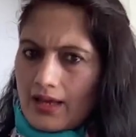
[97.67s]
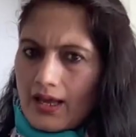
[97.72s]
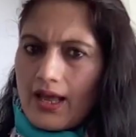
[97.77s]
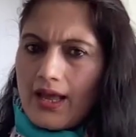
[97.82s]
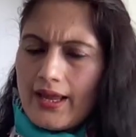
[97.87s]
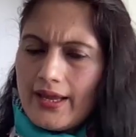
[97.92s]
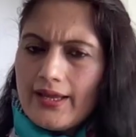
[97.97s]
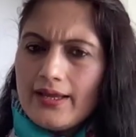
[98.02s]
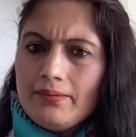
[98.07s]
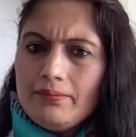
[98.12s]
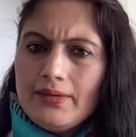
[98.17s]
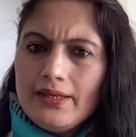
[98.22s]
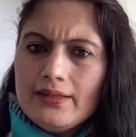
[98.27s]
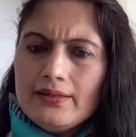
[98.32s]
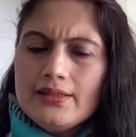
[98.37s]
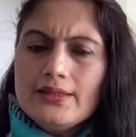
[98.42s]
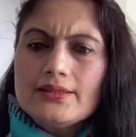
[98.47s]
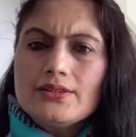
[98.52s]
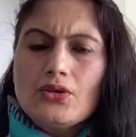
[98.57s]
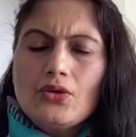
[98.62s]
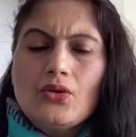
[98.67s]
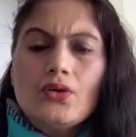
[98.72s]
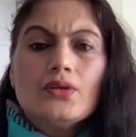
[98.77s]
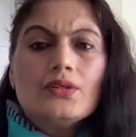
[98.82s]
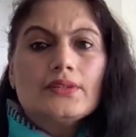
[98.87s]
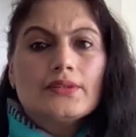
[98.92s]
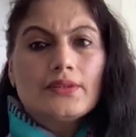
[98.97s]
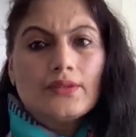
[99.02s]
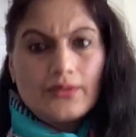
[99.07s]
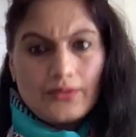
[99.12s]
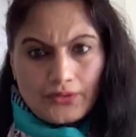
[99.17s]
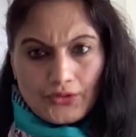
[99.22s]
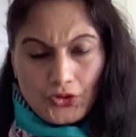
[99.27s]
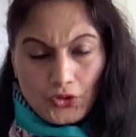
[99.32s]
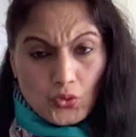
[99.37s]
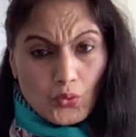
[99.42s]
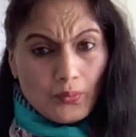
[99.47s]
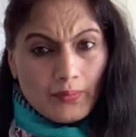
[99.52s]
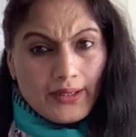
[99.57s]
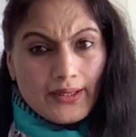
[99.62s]
I had made these laws?
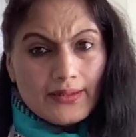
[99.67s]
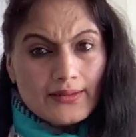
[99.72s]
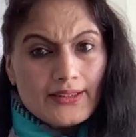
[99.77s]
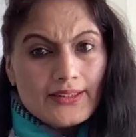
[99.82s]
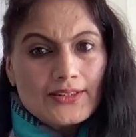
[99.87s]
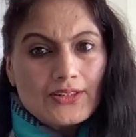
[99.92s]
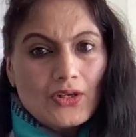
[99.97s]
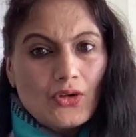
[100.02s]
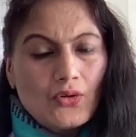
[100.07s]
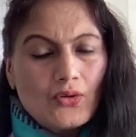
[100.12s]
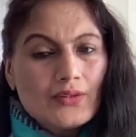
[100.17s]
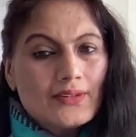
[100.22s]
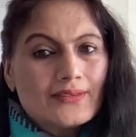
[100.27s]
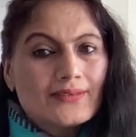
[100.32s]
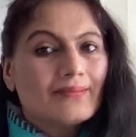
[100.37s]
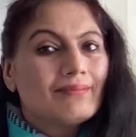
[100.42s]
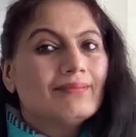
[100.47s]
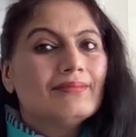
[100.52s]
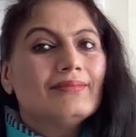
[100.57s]
You made these laws?